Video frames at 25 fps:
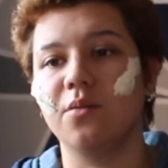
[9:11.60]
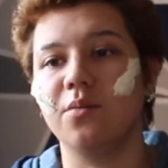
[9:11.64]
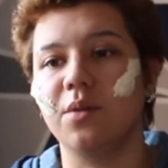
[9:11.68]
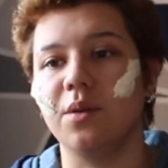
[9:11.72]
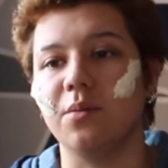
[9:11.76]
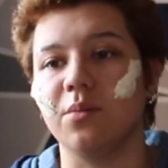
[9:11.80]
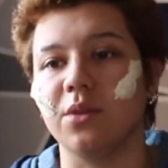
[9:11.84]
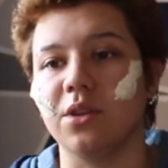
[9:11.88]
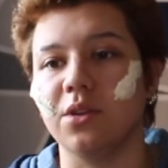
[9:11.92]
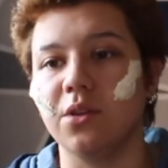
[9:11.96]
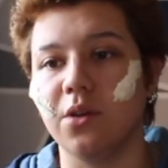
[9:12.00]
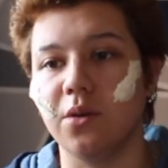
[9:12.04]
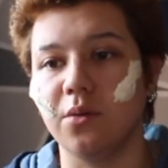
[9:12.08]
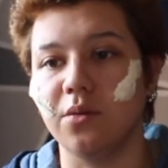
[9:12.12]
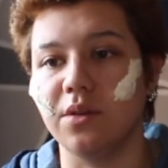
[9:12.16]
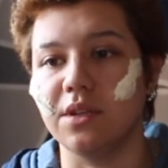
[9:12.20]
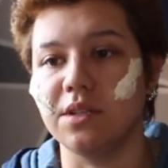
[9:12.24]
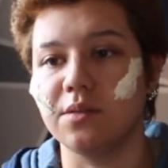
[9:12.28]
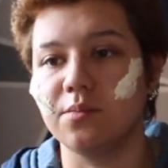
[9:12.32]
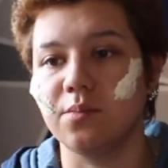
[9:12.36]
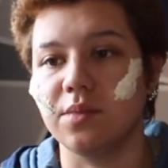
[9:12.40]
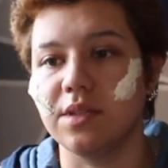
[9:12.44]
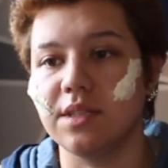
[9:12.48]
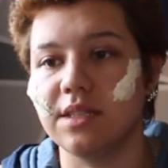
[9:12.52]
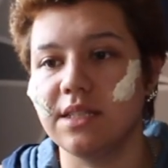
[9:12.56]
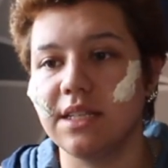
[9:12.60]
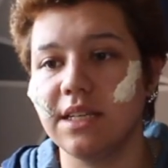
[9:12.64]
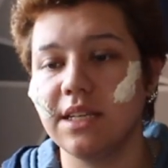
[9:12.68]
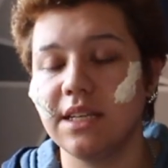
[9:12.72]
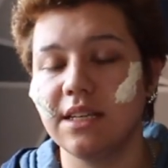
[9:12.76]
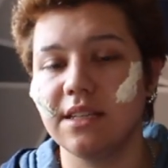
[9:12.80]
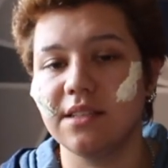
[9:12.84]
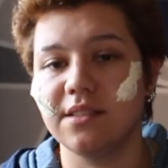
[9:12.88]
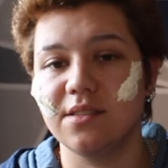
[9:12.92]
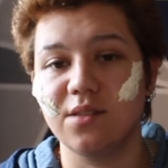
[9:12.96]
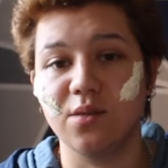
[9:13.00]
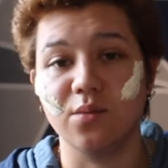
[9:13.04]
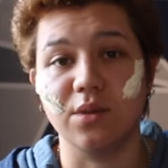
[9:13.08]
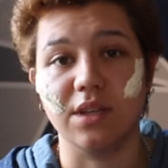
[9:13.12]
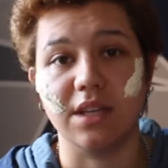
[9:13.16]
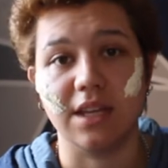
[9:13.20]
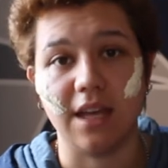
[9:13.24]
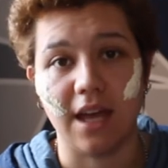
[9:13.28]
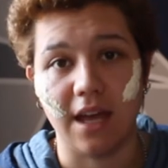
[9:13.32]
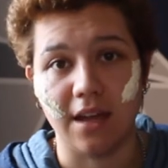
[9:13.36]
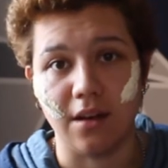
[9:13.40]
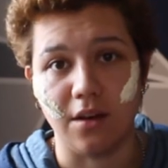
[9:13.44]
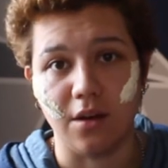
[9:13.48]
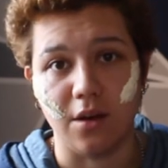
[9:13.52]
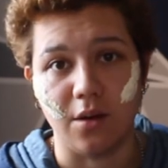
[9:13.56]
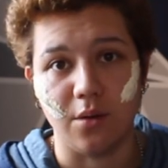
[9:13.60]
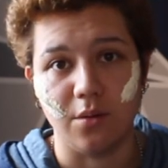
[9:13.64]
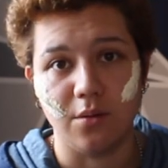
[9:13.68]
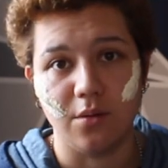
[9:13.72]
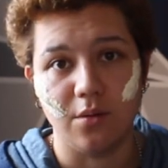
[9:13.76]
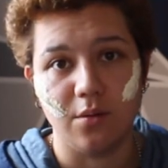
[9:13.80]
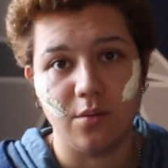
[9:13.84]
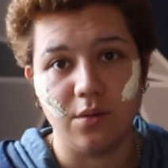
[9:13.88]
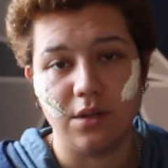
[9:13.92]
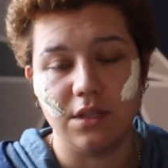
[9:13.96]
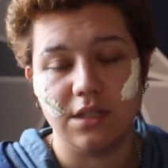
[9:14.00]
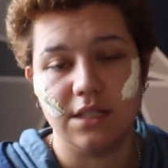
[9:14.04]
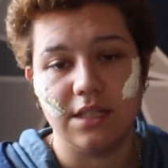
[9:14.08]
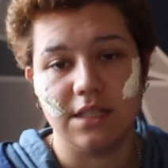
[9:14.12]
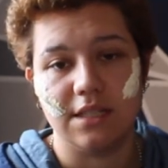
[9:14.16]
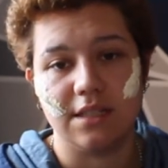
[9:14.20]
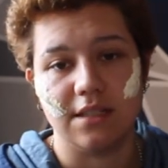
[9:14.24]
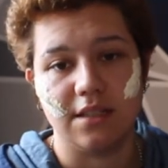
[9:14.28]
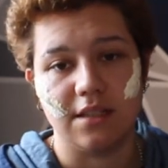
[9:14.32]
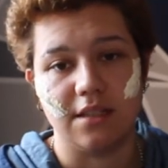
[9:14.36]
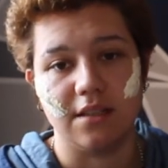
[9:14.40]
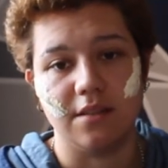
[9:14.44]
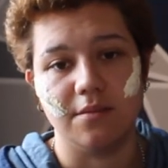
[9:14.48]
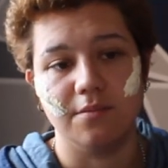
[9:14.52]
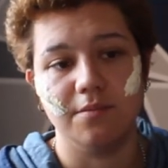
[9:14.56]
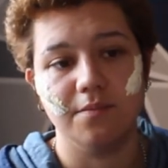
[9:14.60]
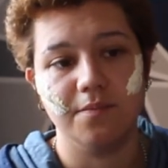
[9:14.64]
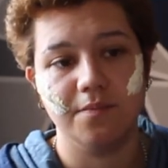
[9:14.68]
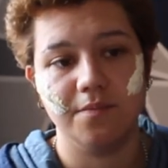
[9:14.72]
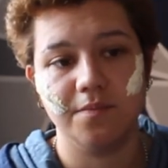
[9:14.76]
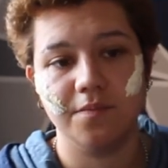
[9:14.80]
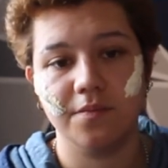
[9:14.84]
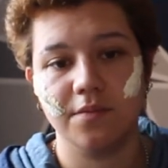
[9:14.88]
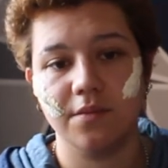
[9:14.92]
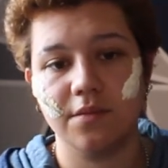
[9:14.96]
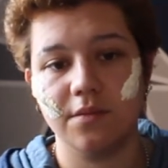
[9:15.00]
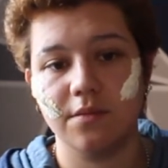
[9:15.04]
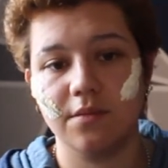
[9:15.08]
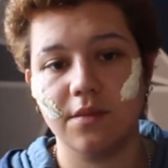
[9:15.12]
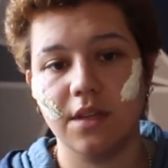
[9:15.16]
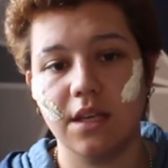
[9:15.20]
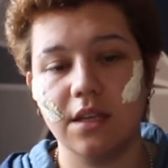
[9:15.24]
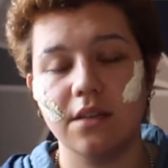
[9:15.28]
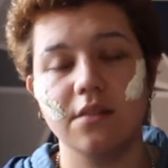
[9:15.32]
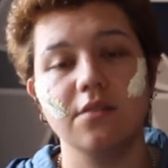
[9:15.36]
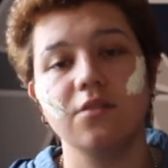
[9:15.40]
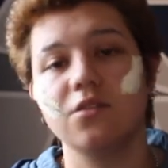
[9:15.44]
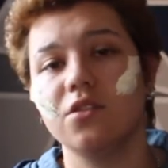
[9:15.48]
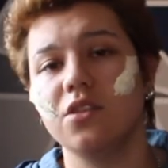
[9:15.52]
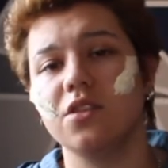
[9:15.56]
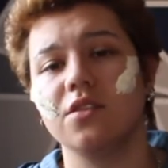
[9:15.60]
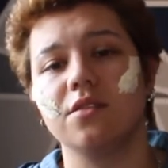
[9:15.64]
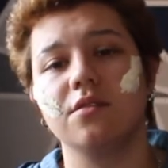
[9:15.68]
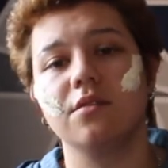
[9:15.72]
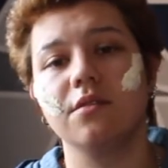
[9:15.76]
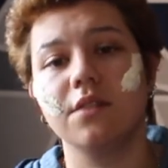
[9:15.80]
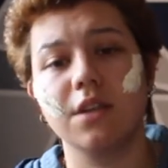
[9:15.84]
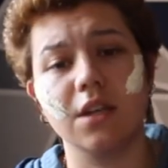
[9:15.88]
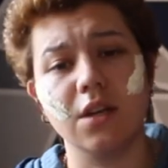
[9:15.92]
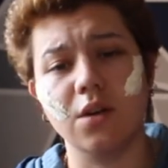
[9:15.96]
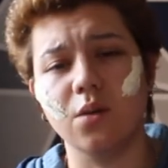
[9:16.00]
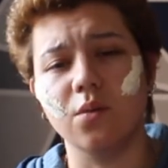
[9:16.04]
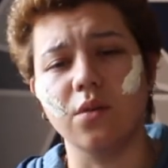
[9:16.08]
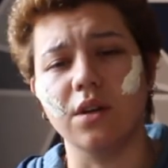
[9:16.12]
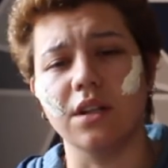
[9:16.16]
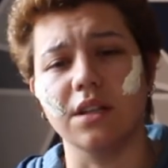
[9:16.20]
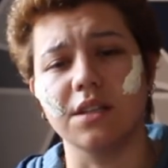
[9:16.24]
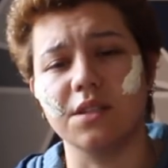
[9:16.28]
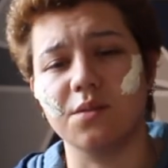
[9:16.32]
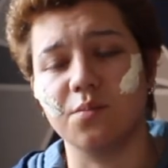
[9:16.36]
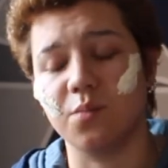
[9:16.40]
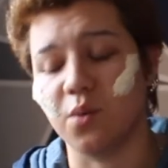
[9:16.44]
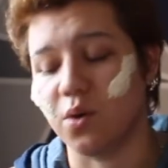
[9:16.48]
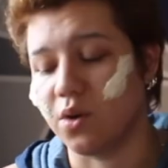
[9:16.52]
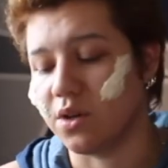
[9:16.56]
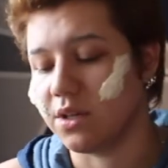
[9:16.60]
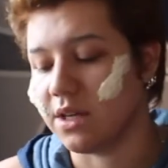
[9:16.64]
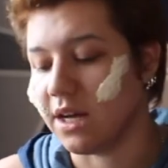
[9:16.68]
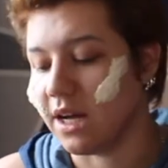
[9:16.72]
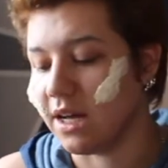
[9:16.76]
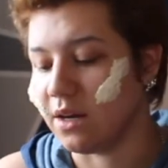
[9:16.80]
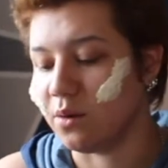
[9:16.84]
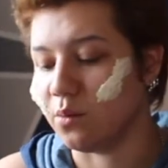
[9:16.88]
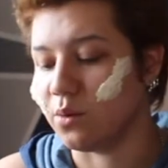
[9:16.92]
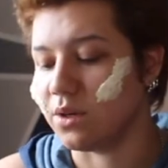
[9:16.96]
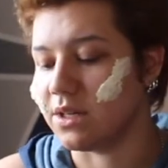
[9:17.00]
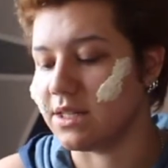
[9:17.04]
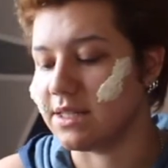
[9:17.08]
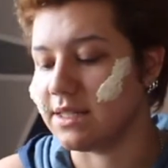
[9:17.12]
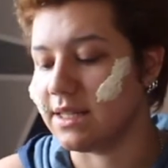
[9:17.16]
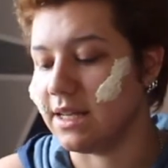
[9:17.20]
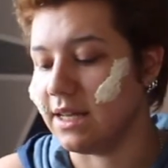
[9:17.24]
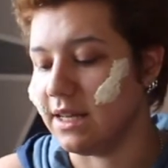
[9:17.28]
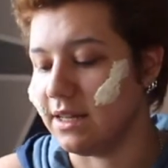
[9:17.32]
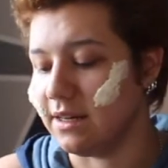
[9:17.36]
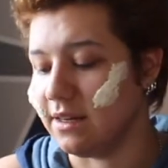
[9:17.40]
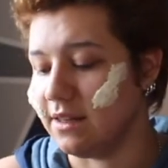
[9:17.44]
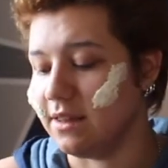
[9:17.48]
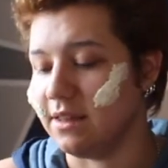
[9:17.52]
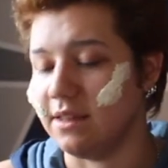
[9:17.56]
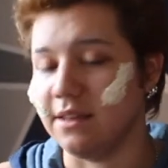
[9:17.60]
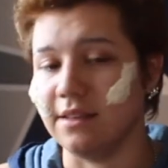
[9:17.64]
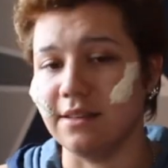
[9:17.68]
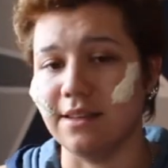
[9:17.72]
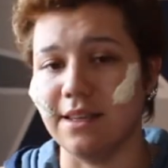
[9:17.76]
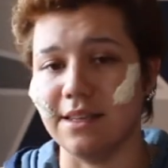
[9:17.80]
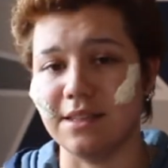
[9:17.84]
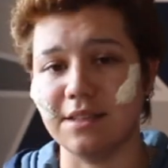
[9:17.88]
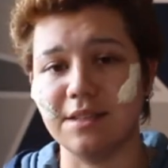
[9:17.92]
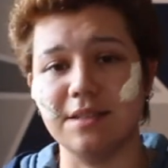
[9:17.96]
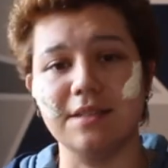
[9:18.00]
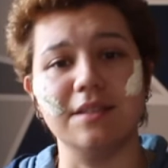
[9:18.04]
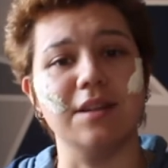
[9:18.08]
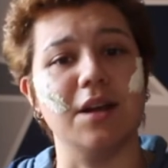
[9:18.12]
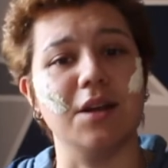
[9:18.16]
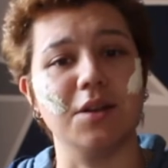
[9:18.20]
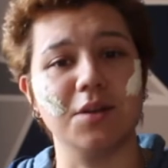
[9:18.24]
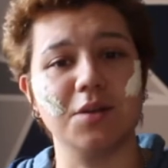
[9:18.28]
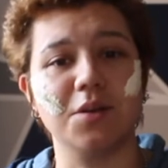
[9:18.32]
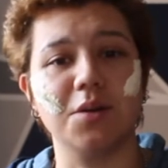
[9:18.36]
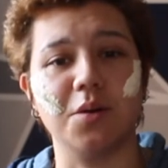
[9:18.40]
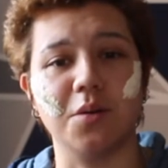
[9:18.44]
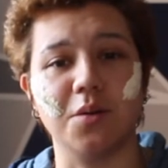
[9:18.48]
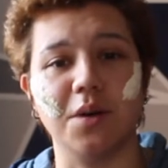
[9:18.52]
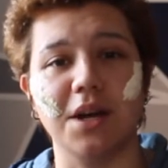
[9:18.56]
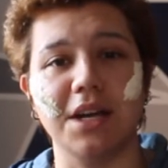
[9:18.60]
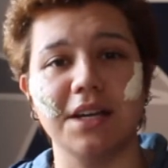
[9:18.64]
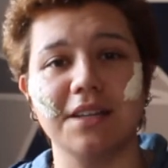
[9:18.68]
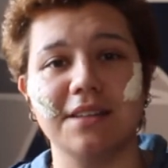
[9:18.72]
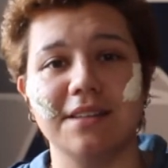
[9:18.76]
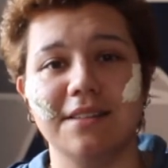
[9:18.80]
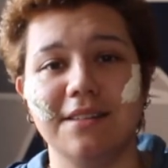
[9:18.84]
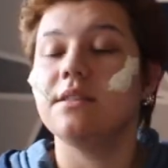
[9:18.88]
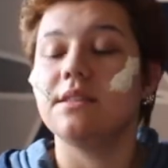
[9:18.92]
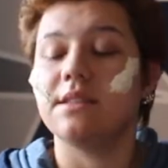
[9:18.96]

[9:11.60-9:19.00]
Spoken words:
if people know this, but Sigge is doing kendo, which is a just Google sport. I don't want to say anything that's not correct.